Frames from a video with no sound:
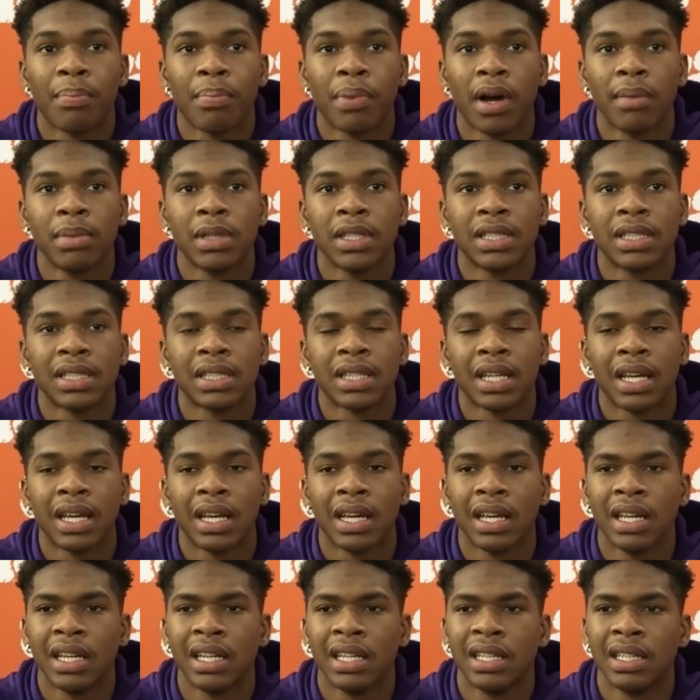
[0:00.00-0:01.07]
I'll probably
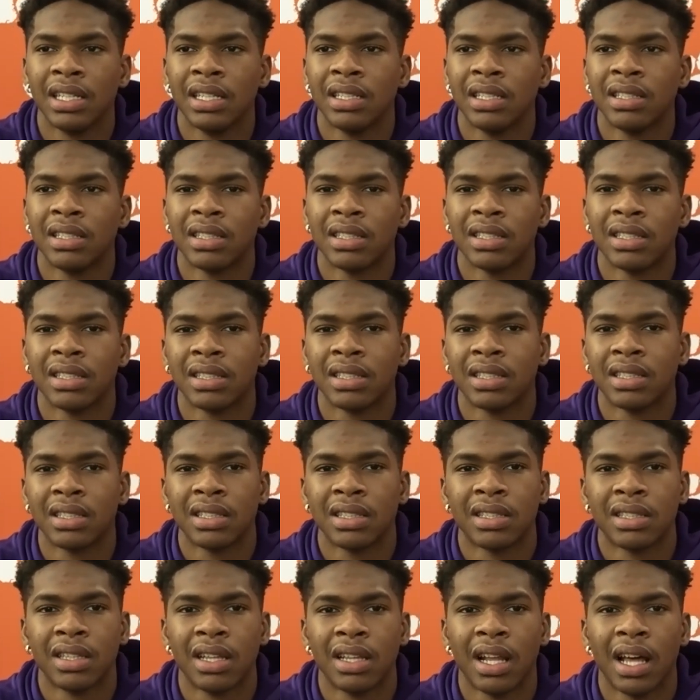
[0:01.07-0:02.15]
say
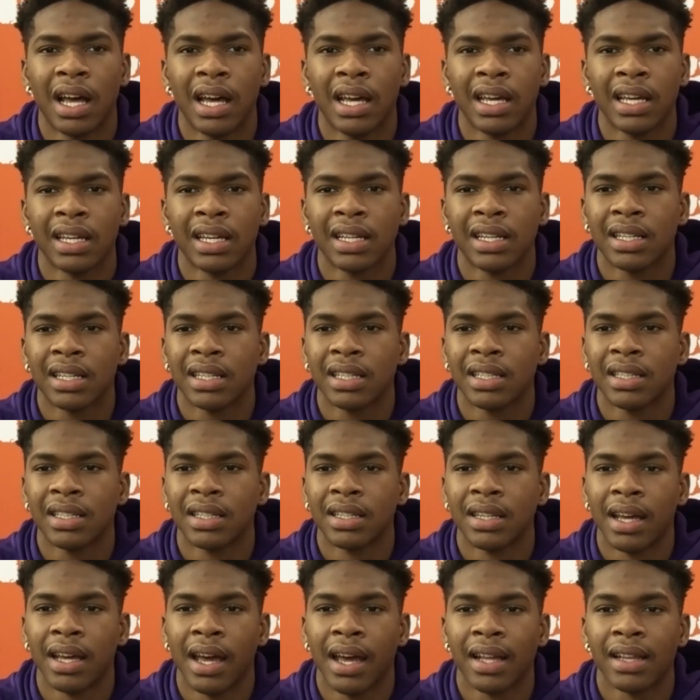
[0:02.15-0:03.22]
like
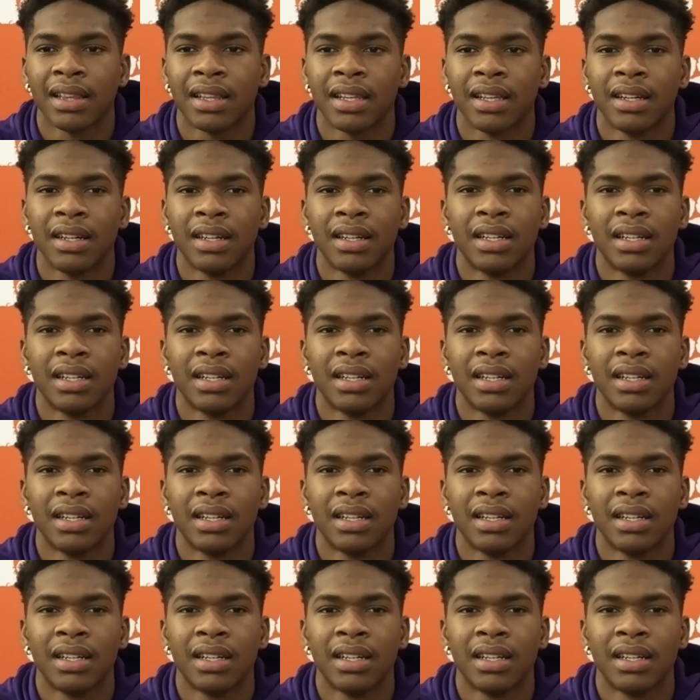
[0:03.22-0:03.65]
at